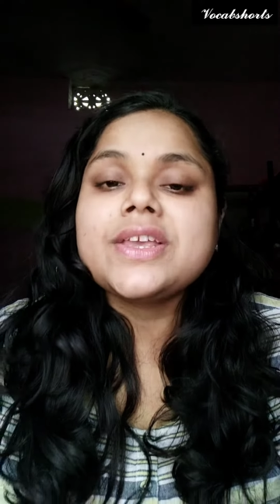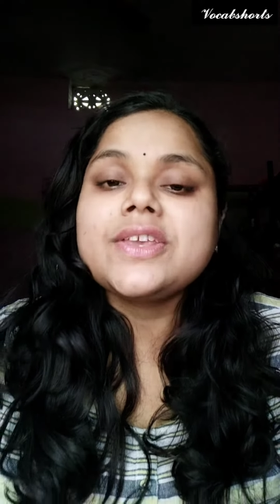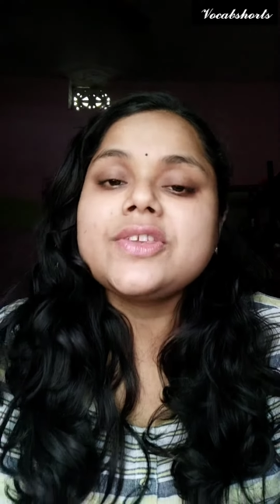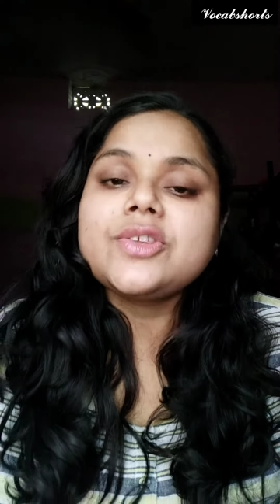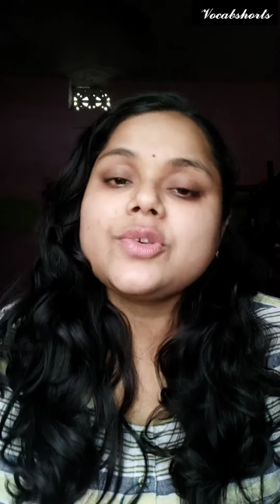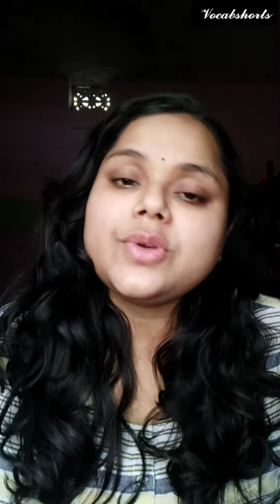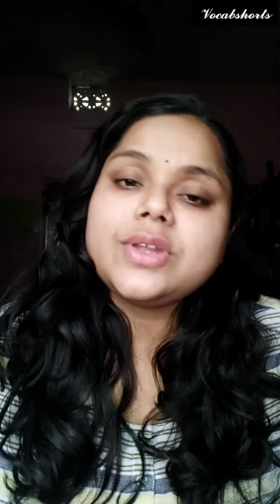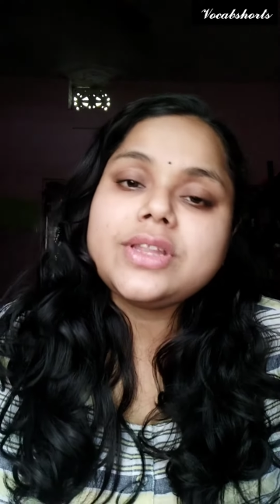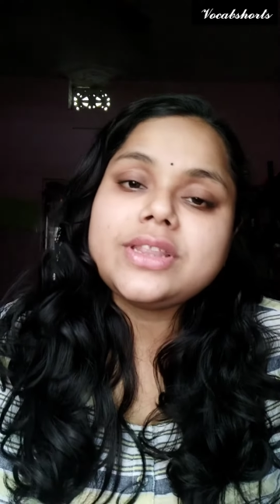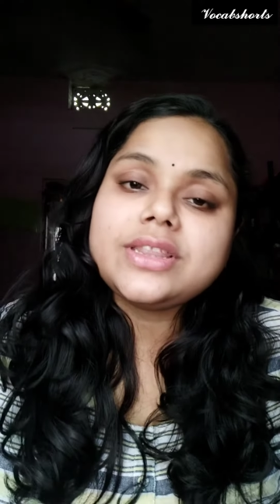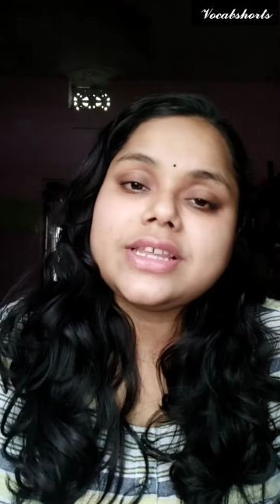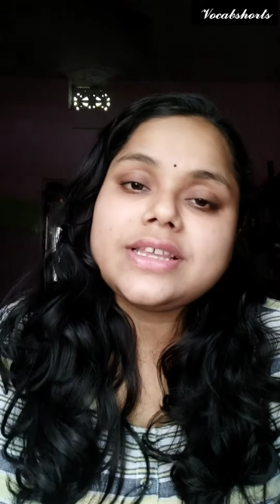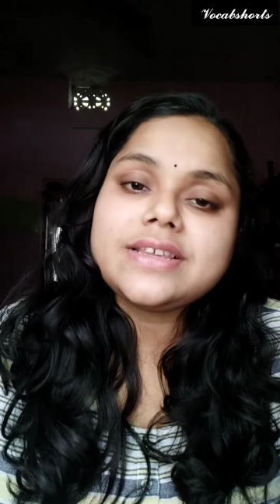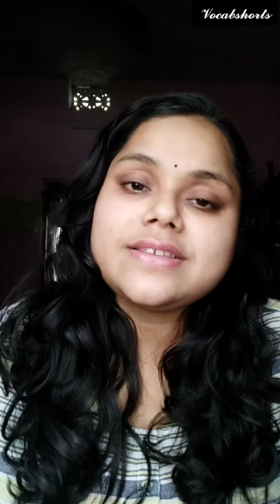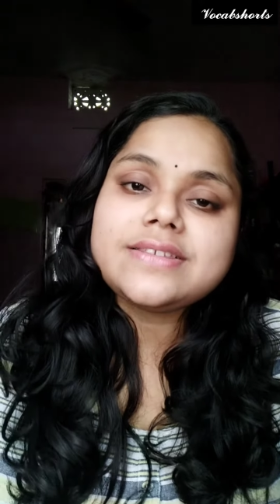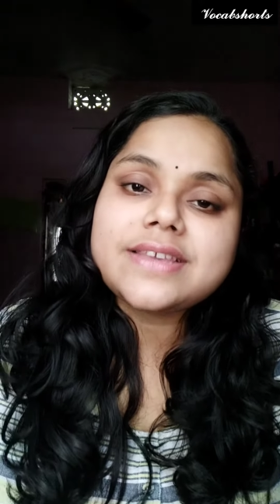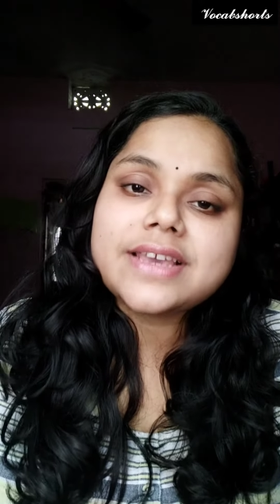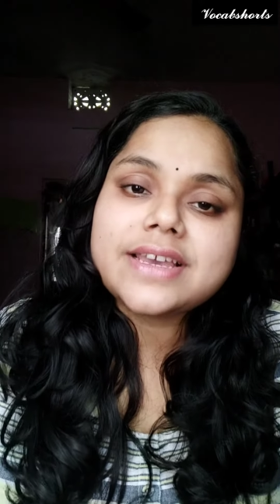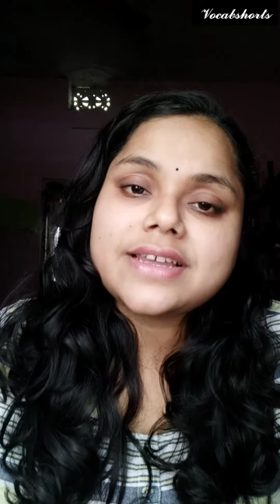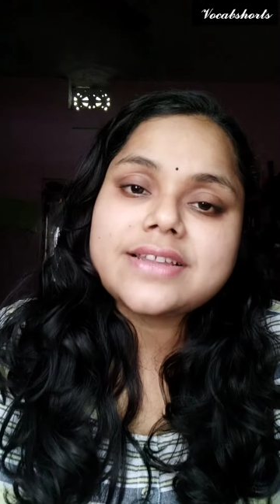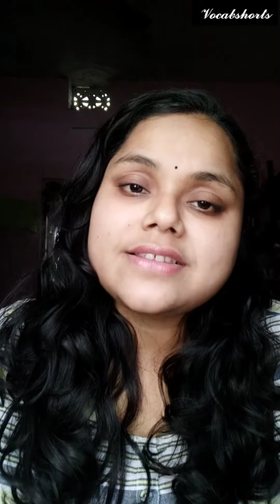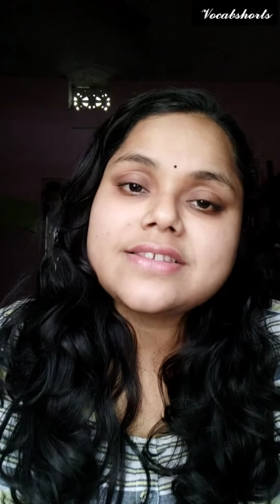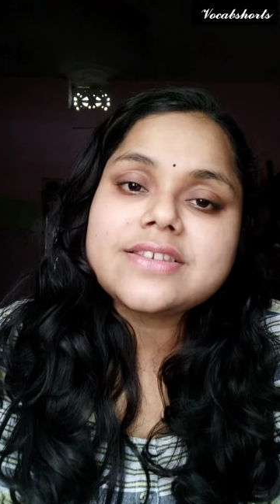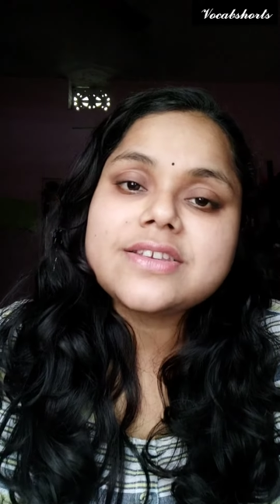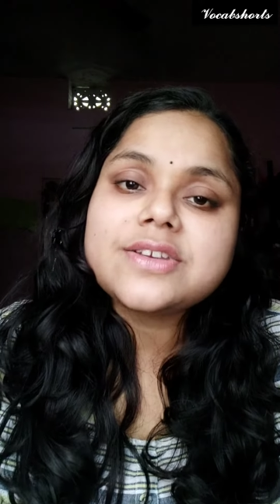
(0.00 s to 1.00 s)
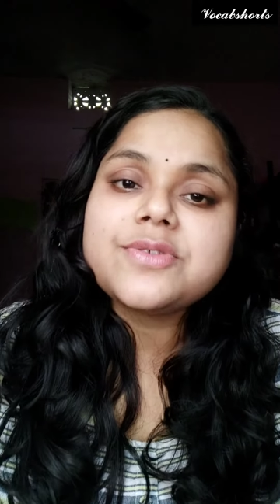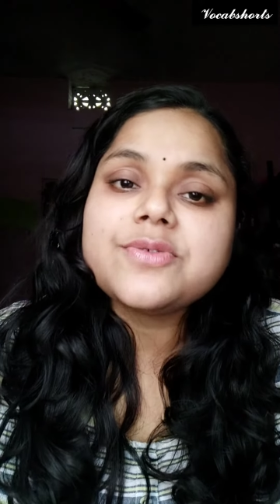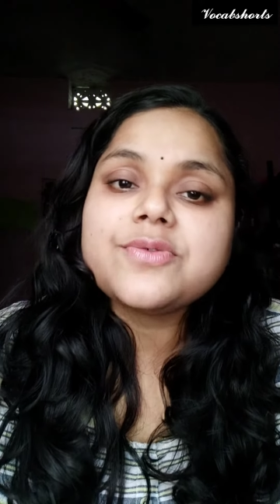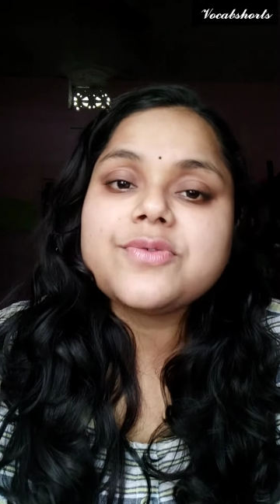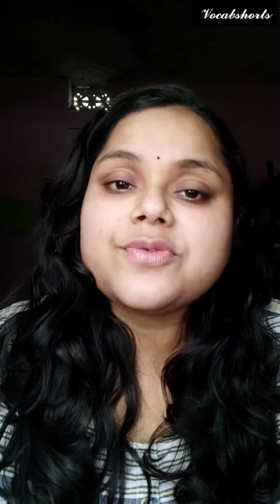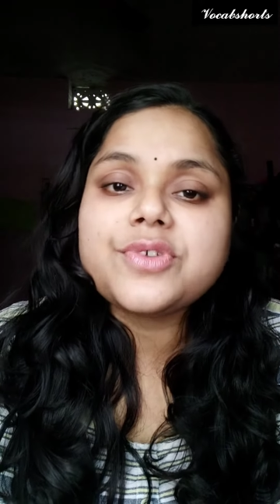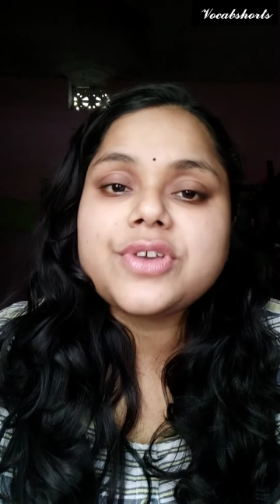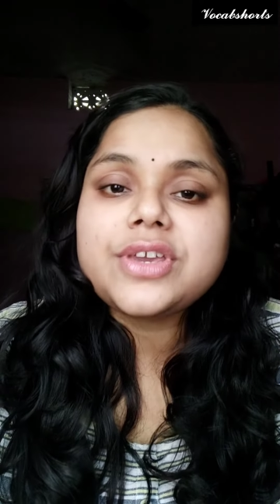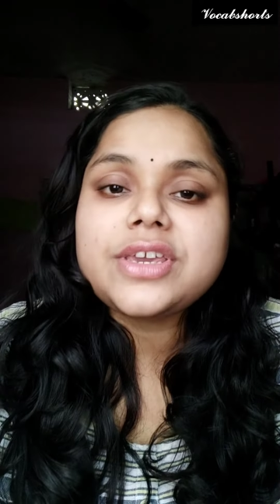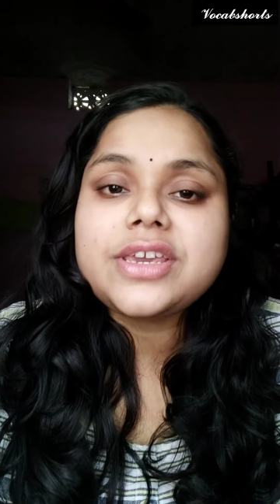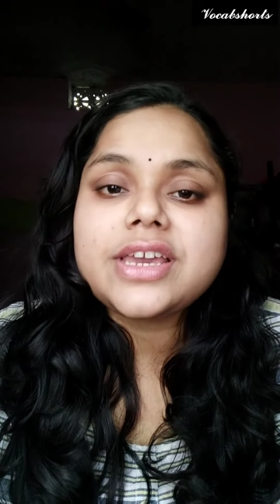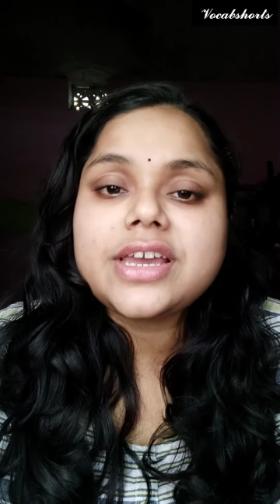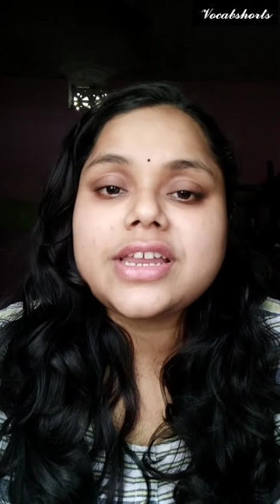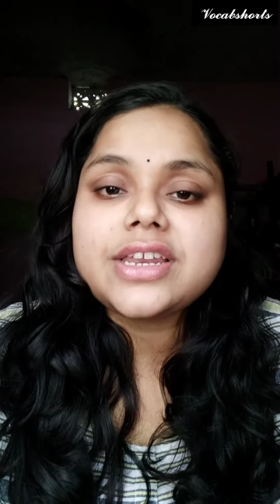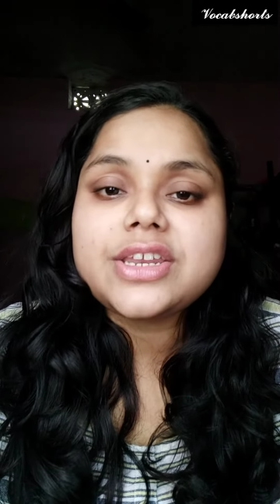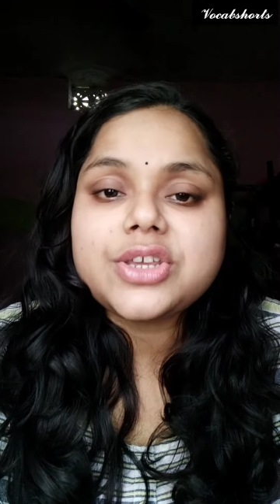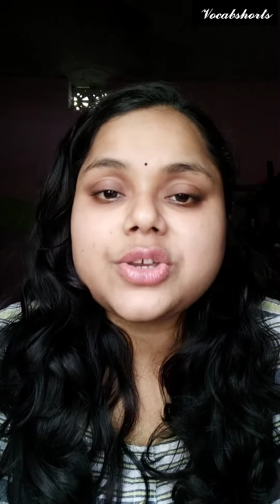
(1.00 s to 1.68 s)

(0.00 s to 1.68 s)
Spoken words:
So in this sense, we can